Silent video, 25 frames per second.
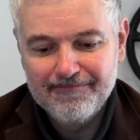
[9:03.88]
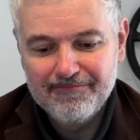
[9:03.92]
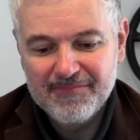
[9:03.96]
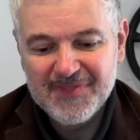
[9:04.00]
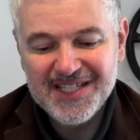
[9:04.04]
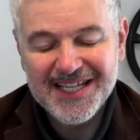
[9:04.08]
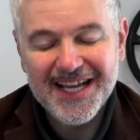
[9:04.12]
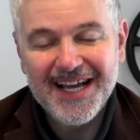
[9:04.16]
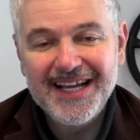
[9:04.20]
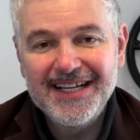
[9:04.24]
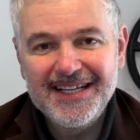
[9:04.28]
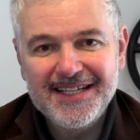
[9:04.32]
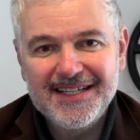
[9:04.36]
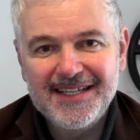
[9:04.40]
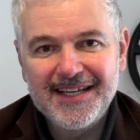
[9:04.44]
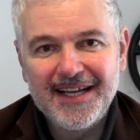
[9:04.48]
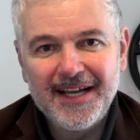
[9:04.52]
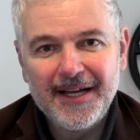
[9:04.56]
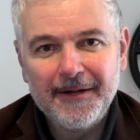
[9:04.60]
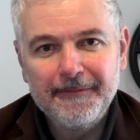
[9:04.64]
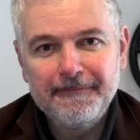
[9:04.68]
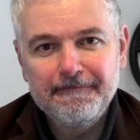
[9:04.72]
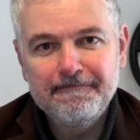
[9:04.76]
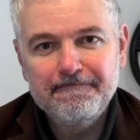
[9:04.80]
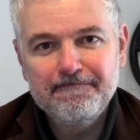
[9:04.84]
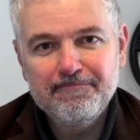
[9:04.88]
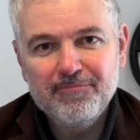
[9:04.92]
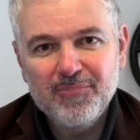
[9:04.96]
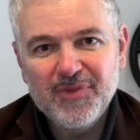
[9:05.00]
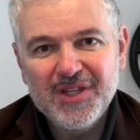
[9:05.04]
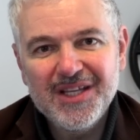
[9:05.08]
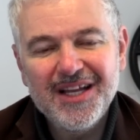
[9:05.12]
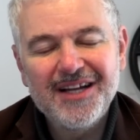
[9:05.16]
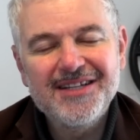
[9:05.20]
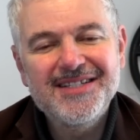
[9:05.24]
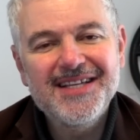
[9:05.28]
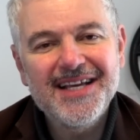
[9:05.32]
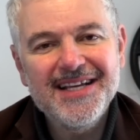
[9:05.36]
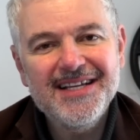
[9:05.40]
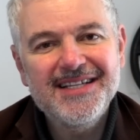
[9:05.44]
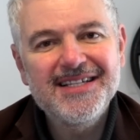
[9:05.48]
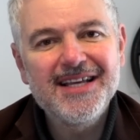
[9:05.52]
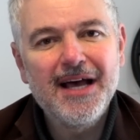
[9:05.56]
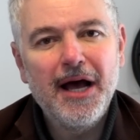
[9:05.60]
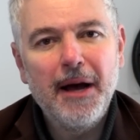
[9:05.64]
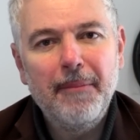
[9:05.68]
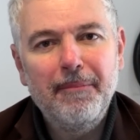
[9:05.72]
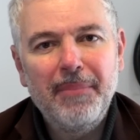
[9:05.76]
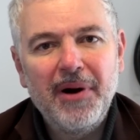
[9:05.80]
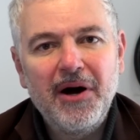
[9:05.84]
takes it
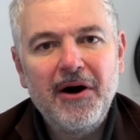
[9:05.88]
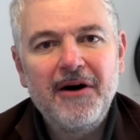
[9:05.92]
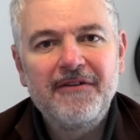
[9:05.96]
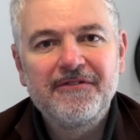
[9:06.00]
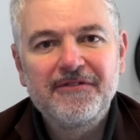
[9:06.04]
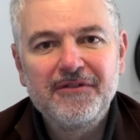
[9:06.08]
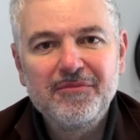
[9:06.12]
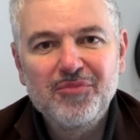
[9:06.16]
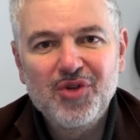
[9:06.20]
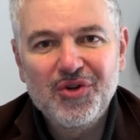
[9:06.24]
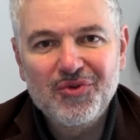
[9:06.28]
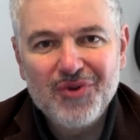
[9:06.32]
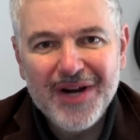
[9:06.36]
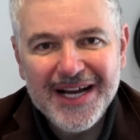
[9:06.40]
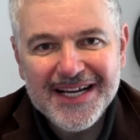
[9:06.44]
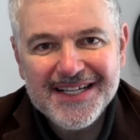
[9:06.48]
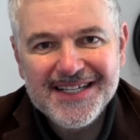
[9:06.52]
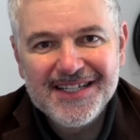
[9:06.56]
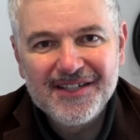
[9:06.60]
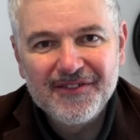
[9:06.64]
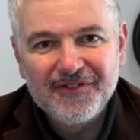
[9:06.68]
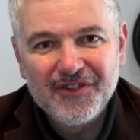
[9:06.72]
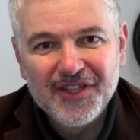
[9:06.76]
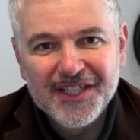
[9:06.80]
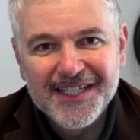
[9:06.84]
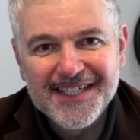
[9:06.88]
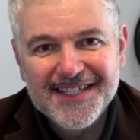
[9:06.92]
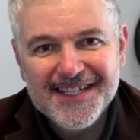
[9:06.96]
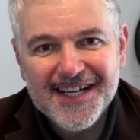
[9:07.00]
apart from the rest of these